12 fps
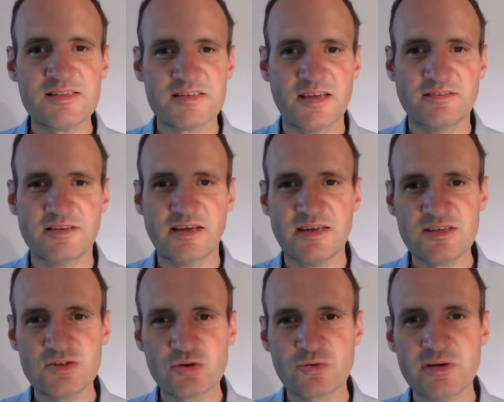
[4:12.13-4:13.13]
and their
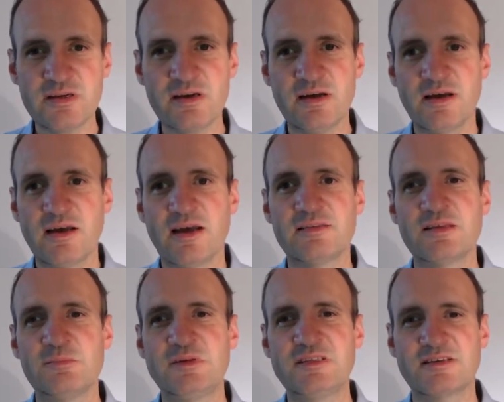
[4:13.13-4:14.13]
history and the
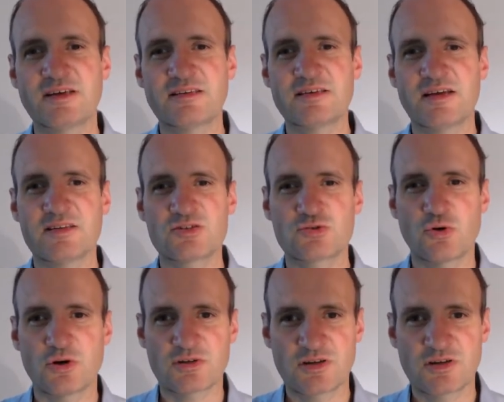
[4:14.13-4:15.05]
metadata is stored.